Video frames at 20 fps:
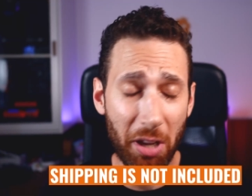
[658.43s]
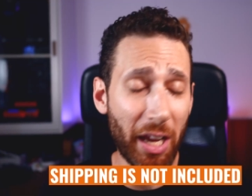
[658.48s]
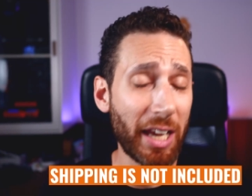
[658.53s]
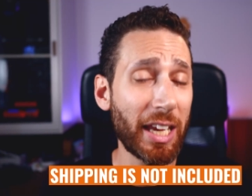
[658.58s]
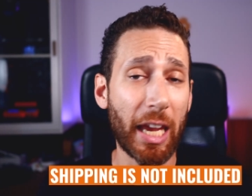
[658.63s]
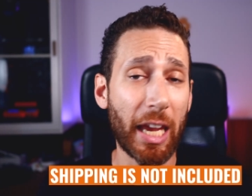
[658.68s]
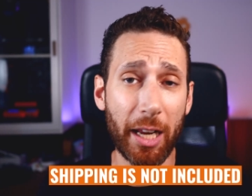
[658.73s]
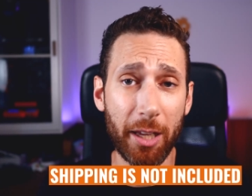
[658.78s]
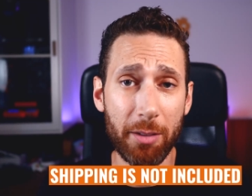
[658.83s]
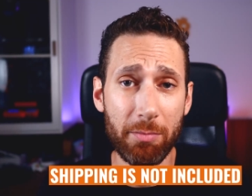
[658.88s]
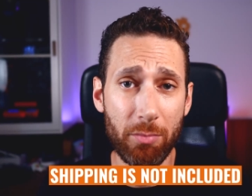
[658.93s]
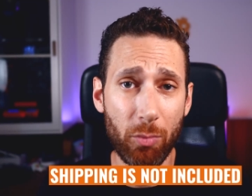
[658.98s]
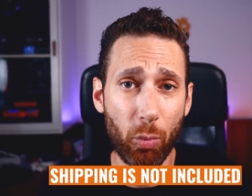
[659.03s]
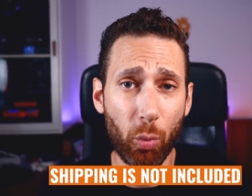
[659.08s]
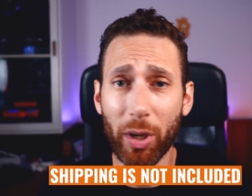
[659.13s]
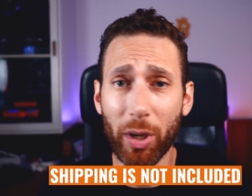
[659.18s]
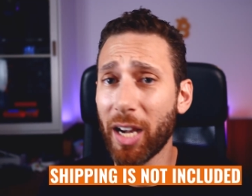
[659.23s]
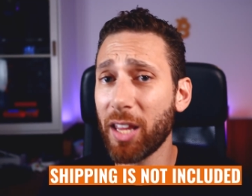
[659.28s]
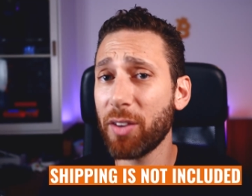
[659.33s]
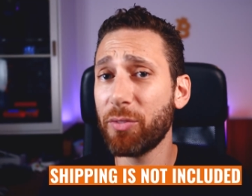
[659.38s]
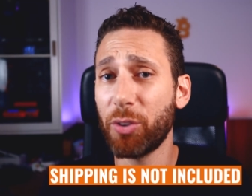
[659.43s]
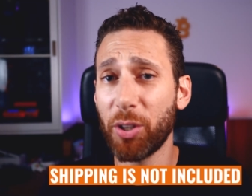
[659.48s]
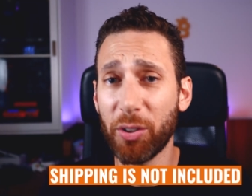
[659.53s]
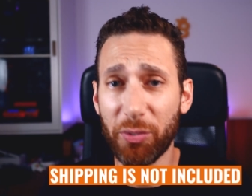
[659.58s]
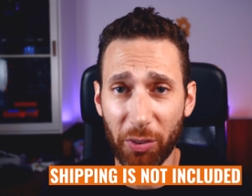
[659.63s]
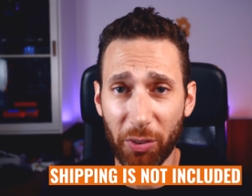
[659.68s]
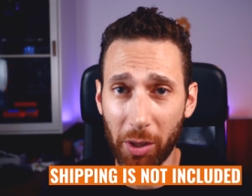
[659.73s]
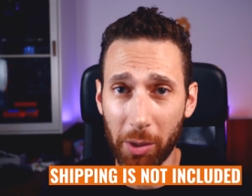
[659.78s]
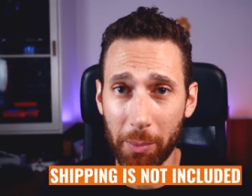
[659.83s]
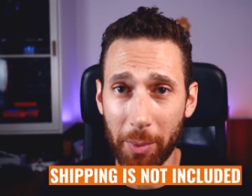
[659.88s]
I get it. We're getting free
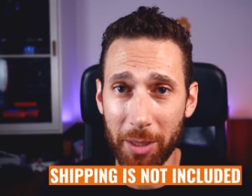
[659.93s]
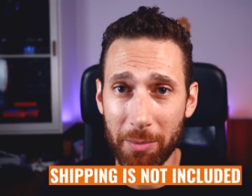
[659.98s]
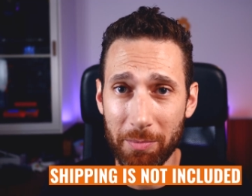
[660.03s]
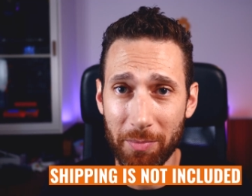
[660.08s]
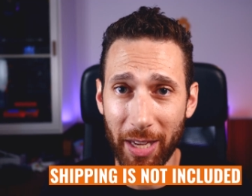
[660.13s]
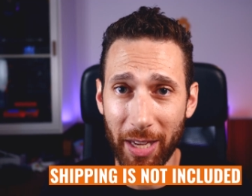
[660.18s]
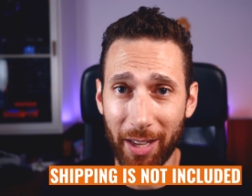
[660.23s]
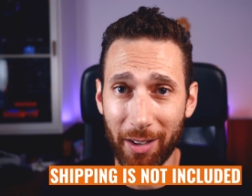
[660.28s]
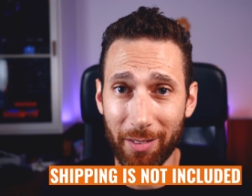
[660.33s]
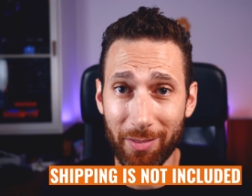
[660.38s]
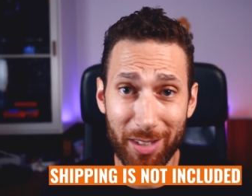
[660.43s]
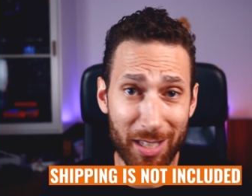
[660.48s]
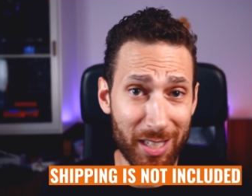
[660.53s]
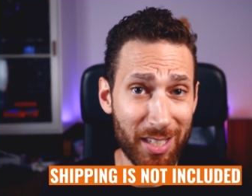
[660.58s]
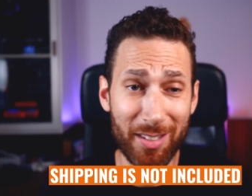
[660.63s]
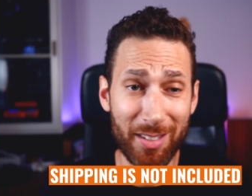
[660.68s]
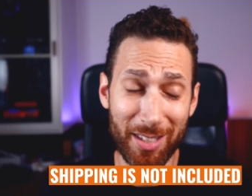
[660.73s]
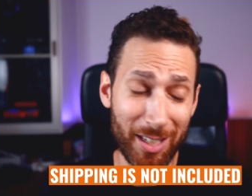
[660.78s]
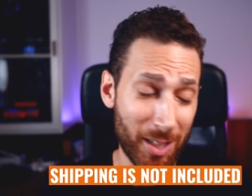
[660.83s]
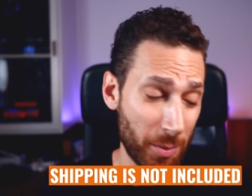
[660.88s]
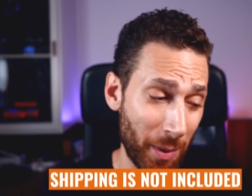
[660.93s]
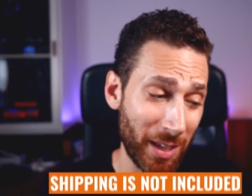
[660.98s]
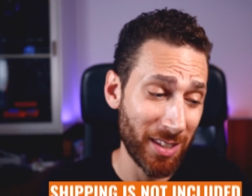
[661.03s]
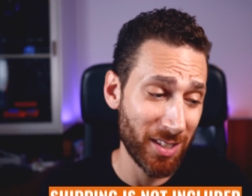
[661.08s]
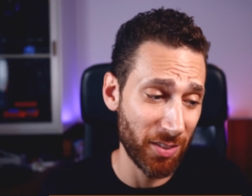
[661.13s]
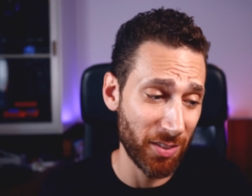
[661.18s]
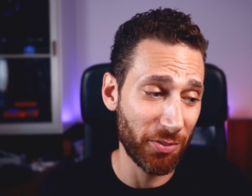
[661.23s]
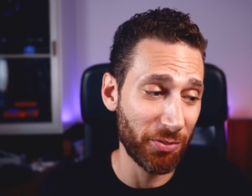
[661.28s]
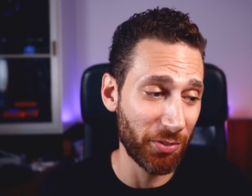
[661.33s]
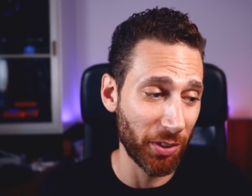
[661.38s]
filament, and this is expensive